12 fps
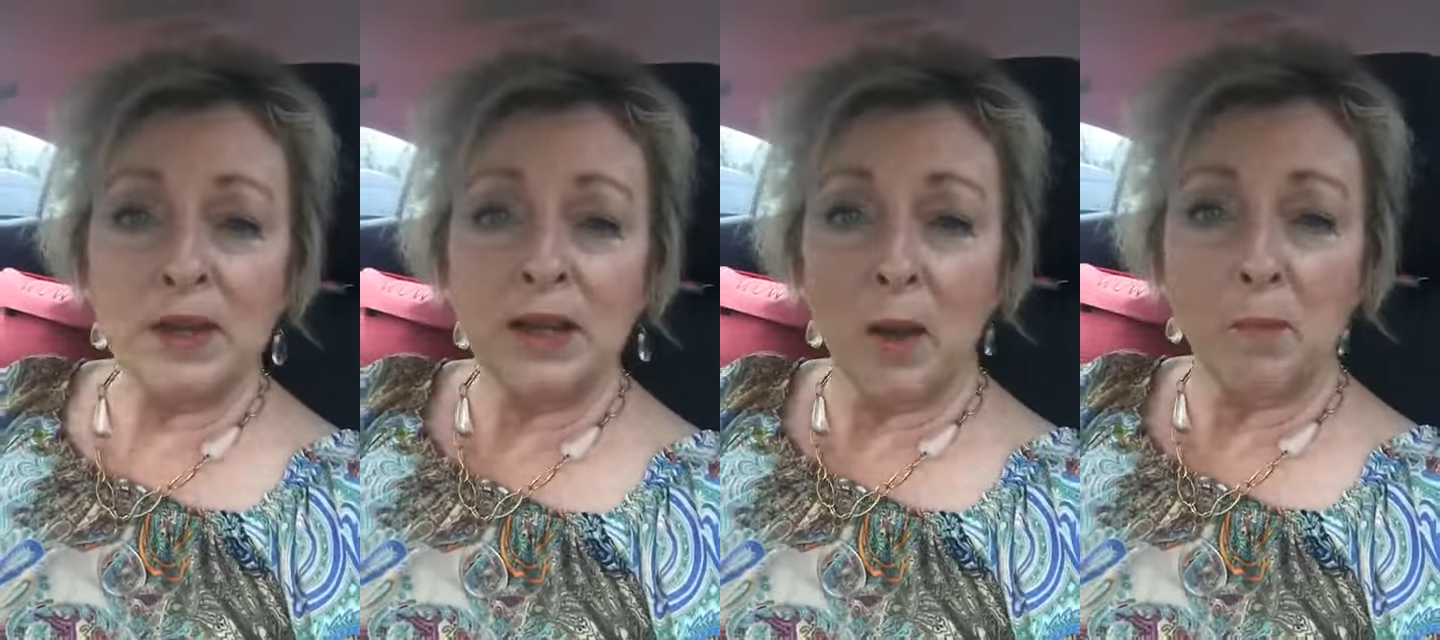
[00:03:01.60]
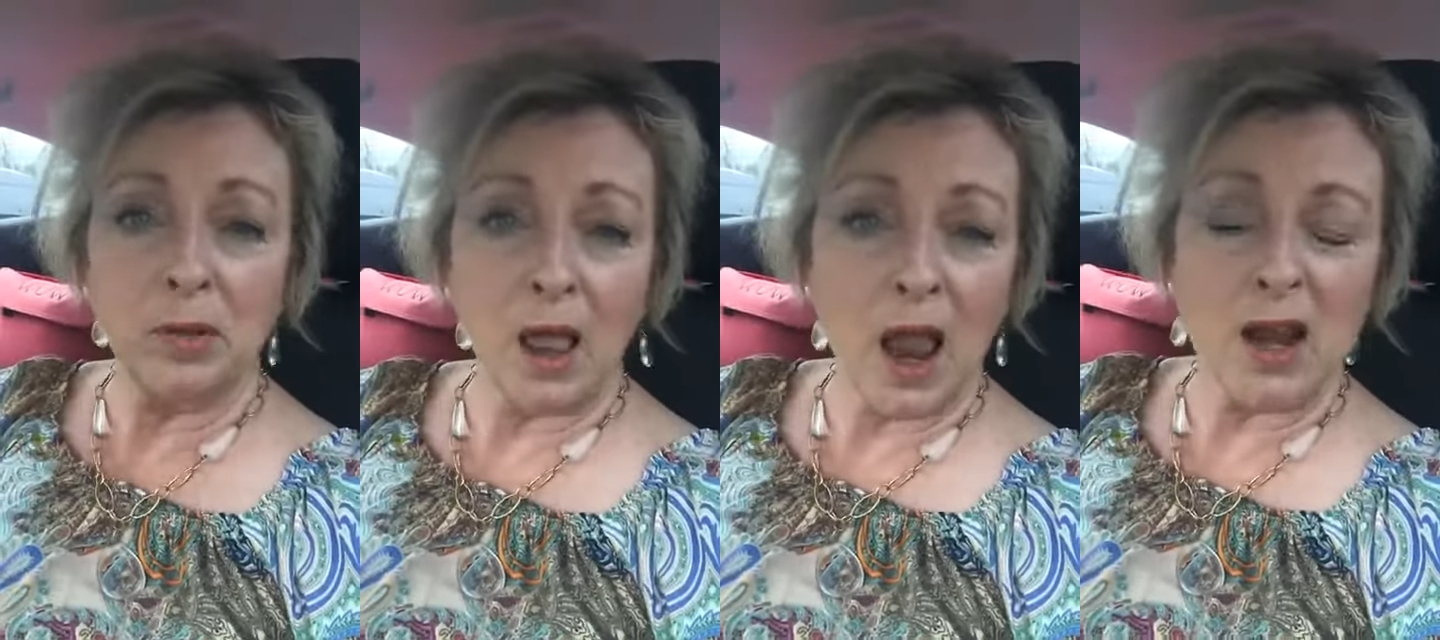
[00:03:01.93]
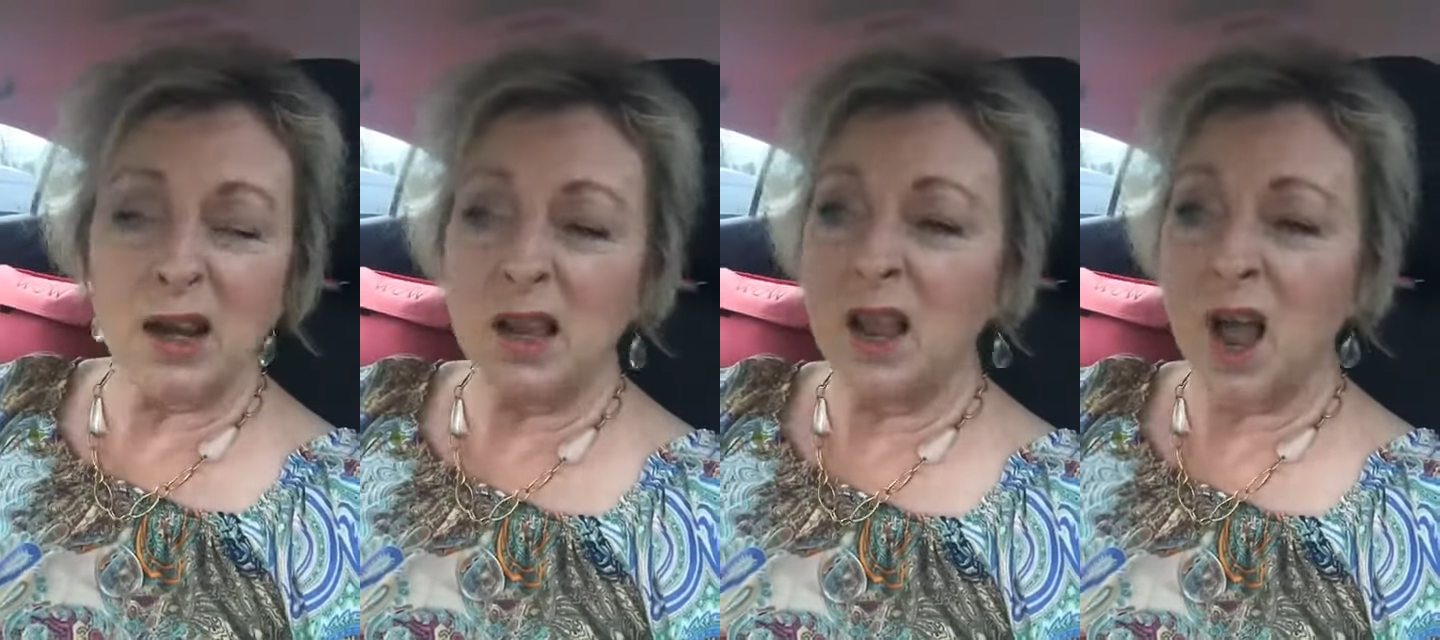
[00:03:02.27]

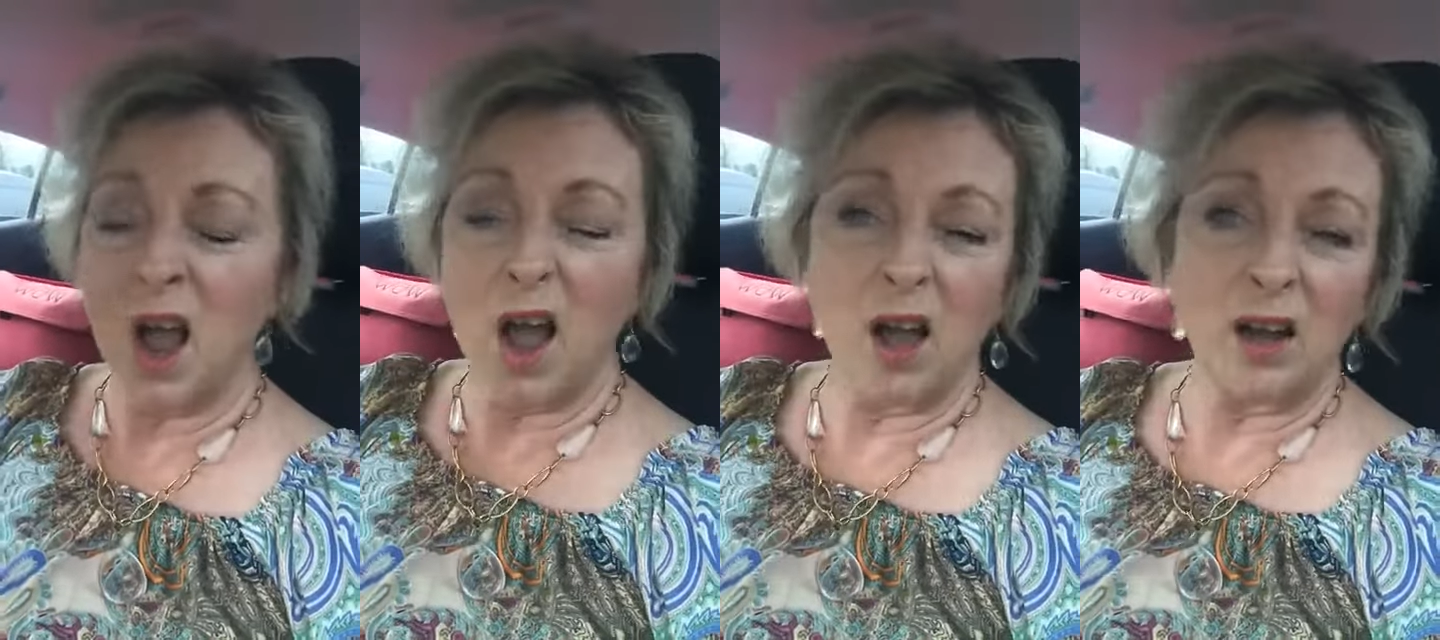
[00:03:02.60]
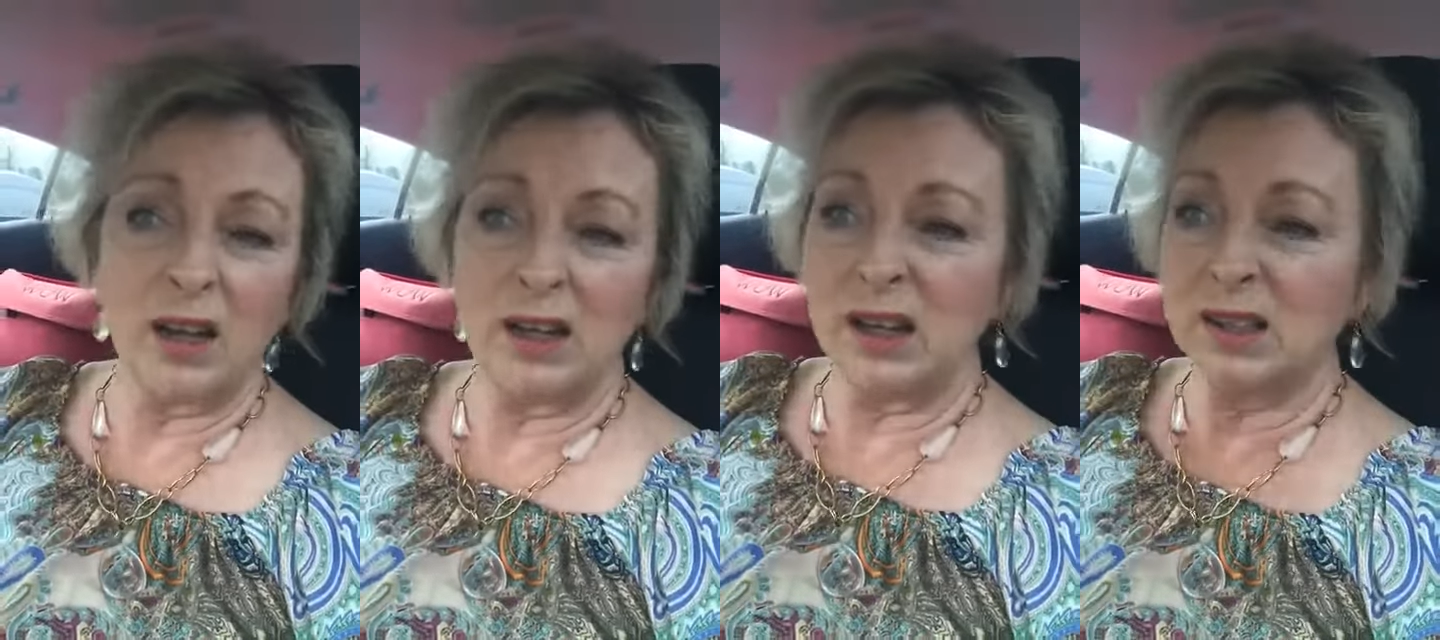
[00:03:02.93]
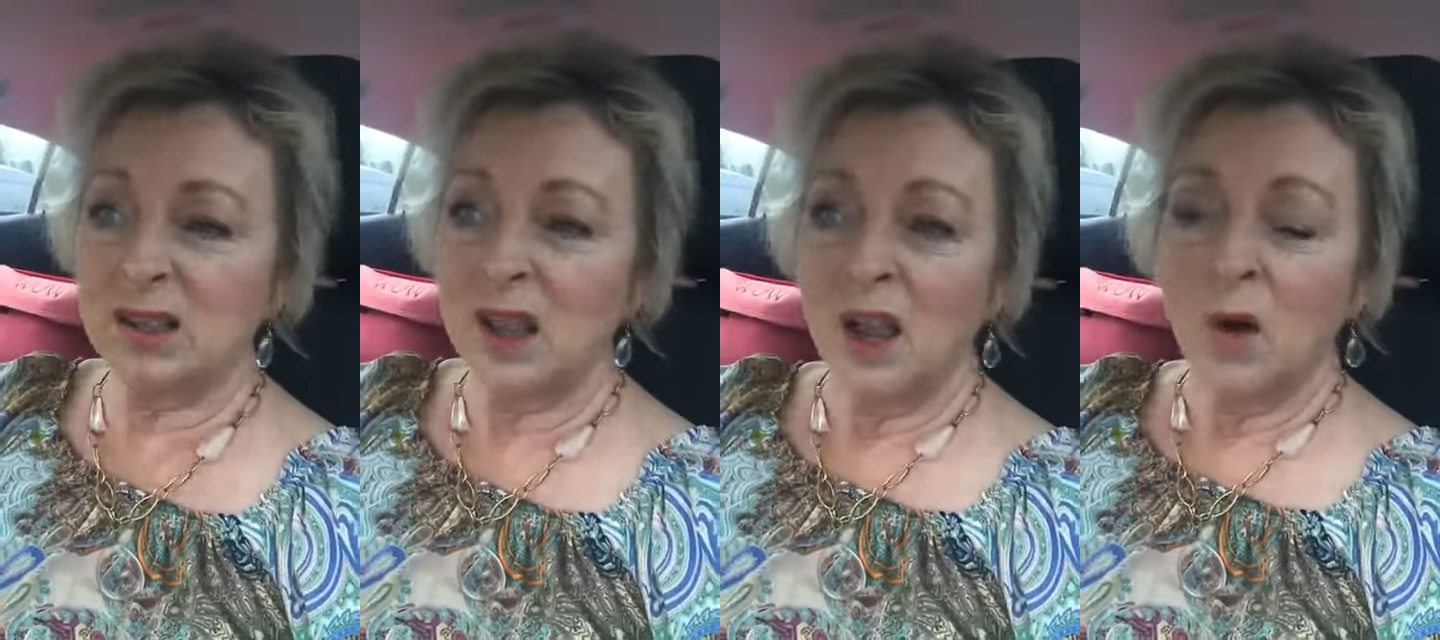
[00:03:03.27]
complaining, ugliness,
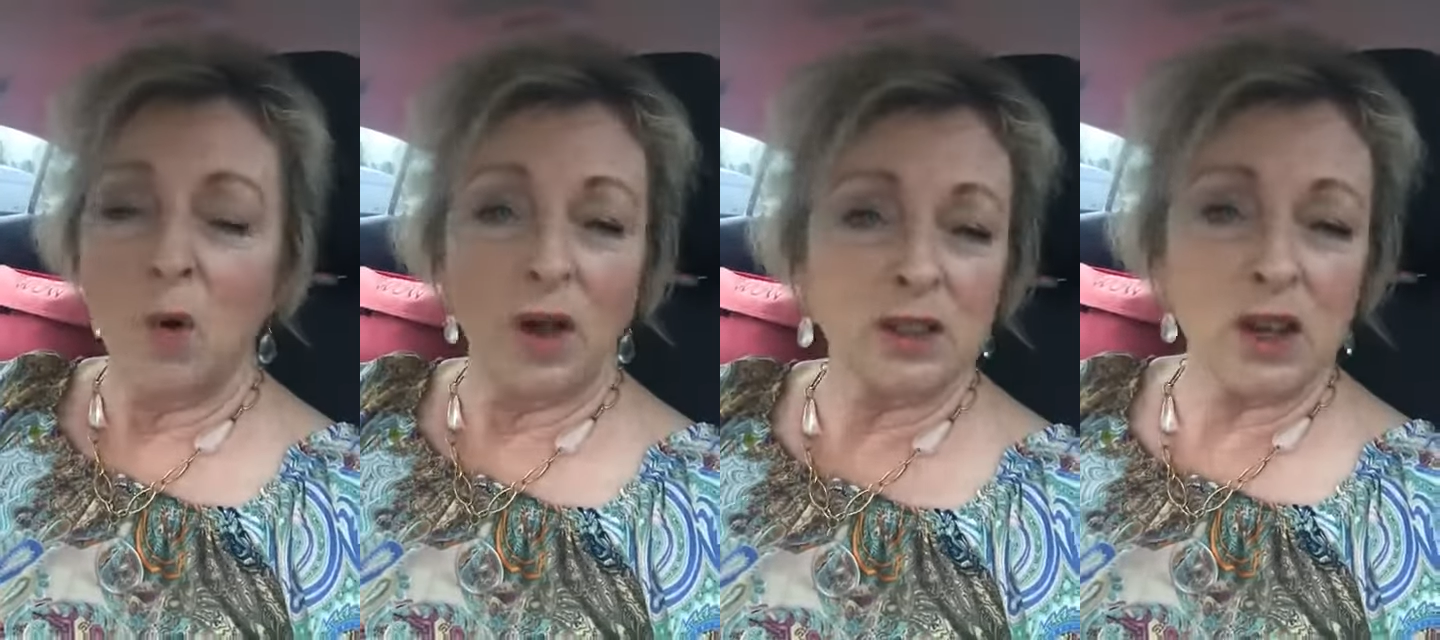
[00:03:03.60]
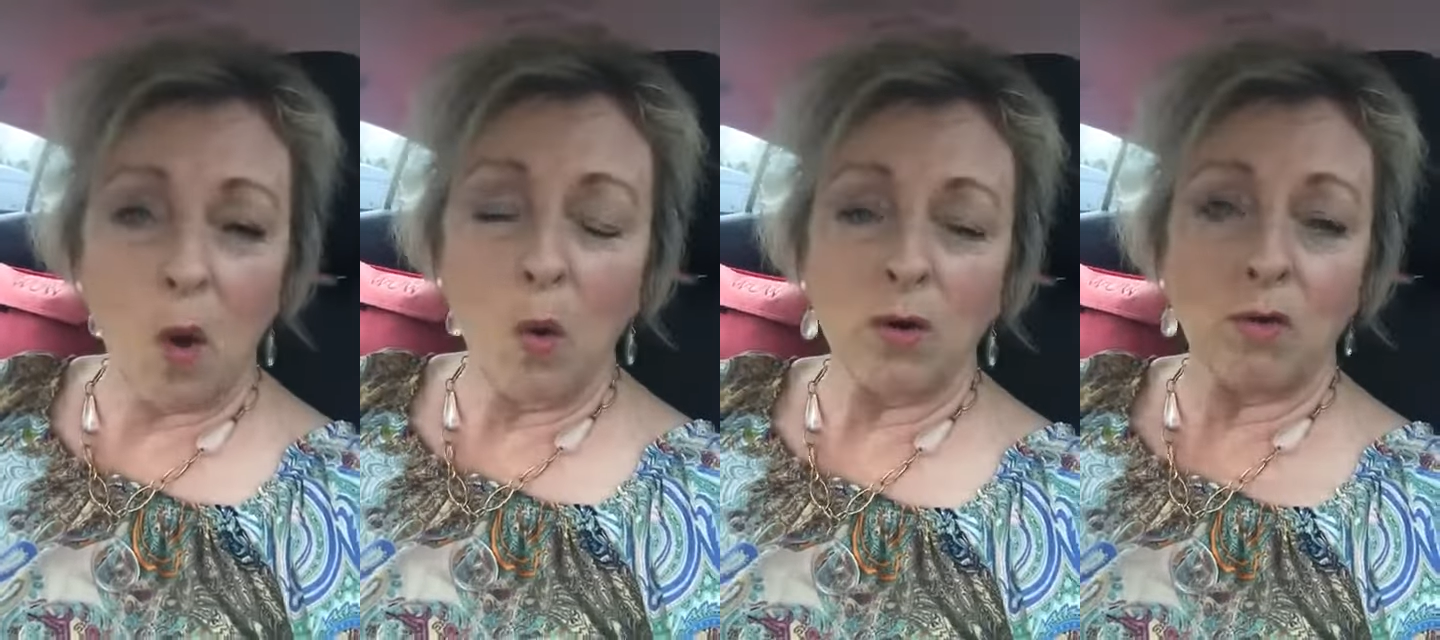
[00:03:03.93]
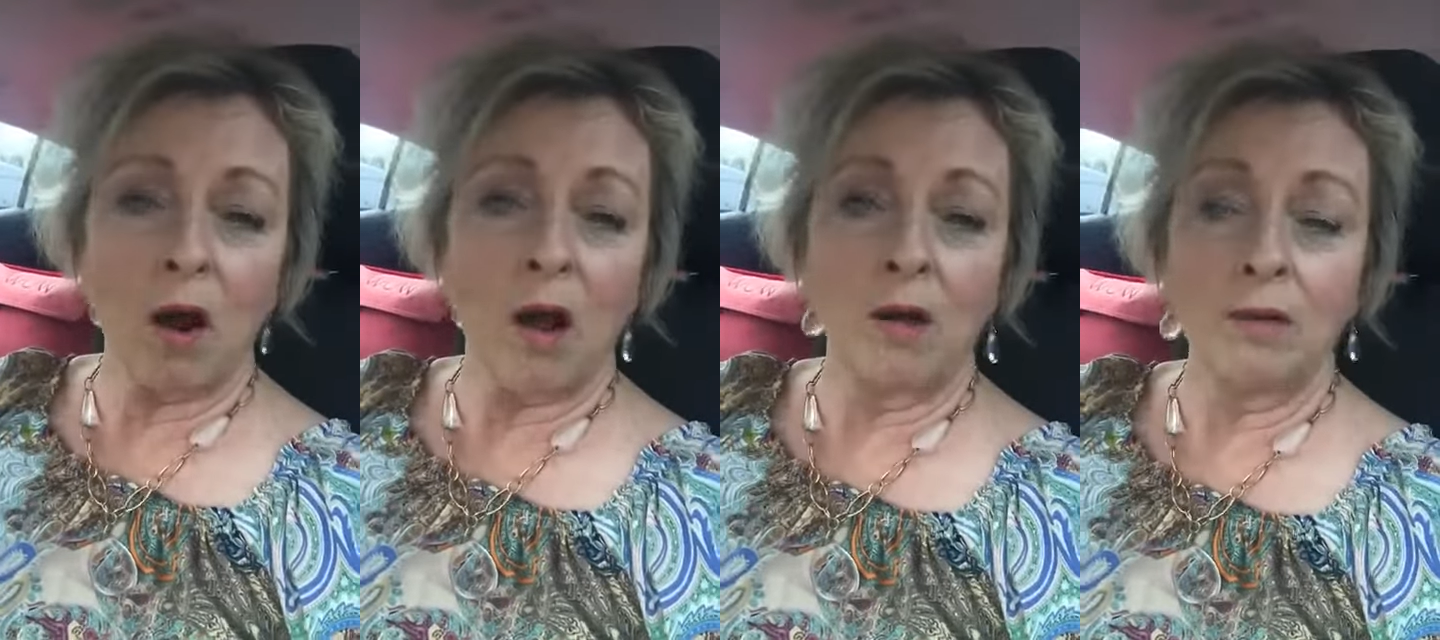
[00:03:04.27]
what's going
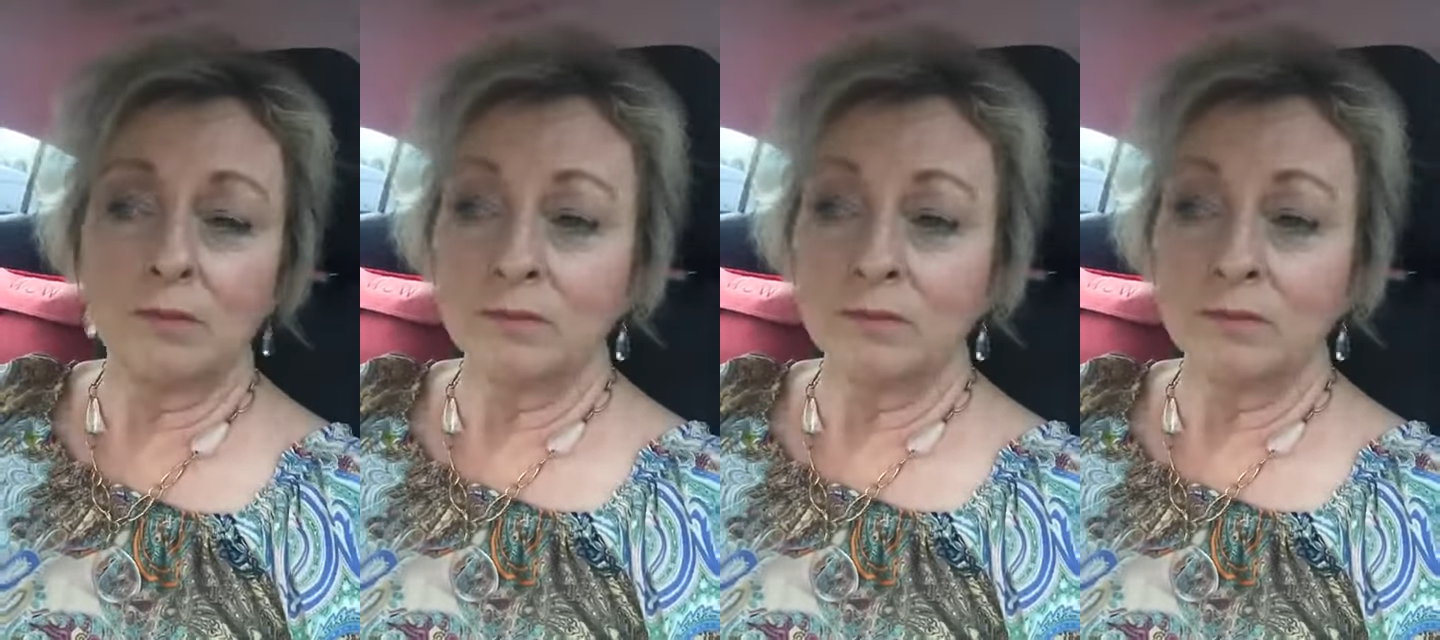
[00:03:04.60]
wrong?